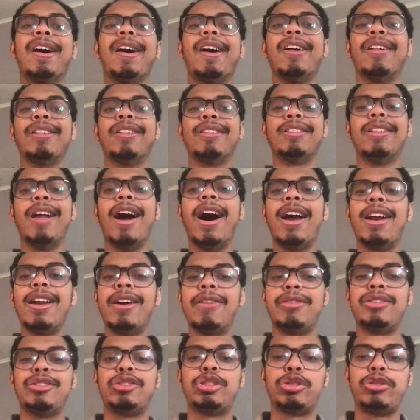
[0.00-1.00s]
a lot
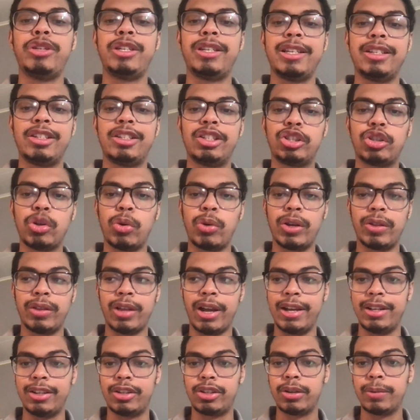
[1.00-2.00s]
of intriguing
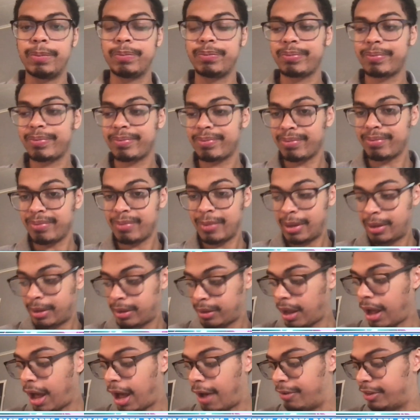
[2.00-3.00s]
storylines
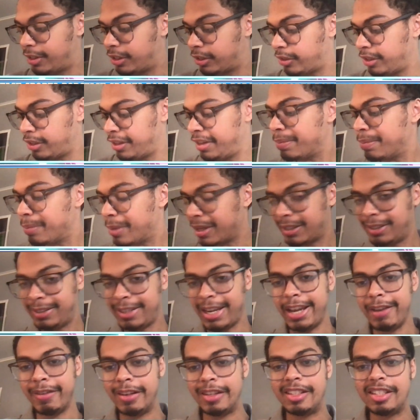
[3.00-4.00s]
Obviously,
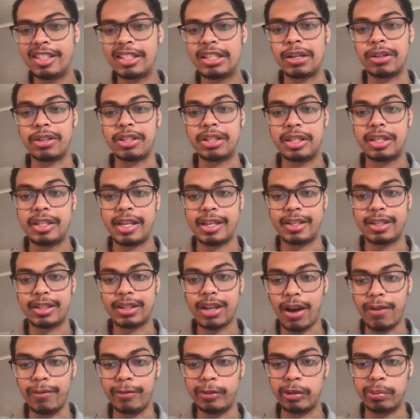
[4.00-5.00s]
McDavid still sits
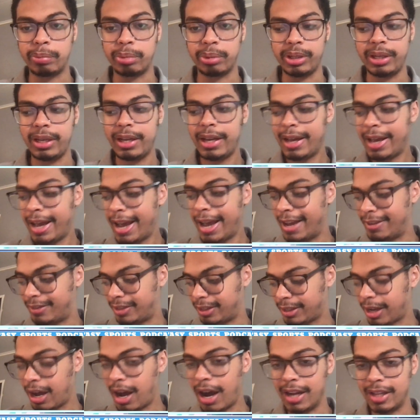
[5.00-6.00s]
comfortably as
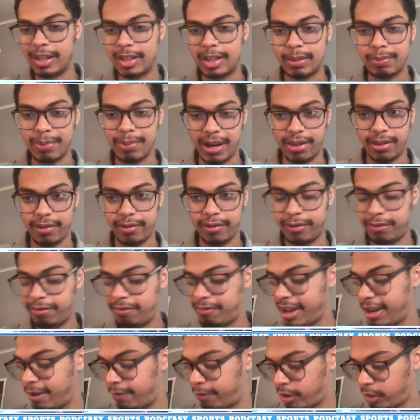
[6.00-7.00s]
the Conn Smythe
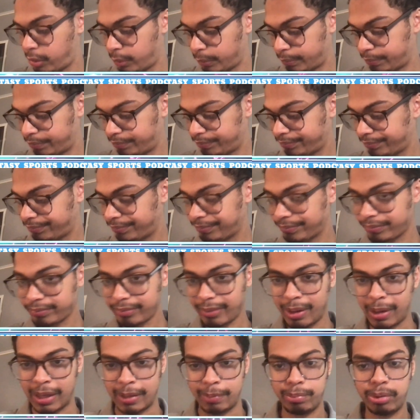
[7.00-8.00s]
favorite
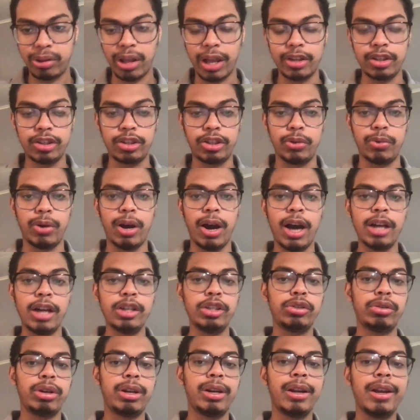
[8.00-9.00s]
with plus
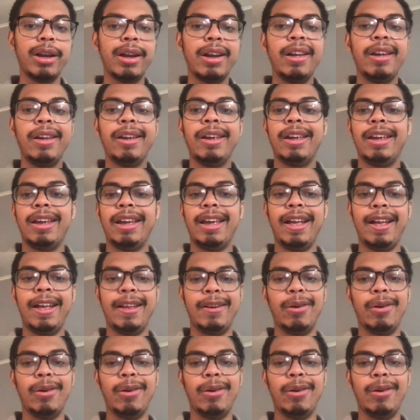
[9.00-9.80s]
200. And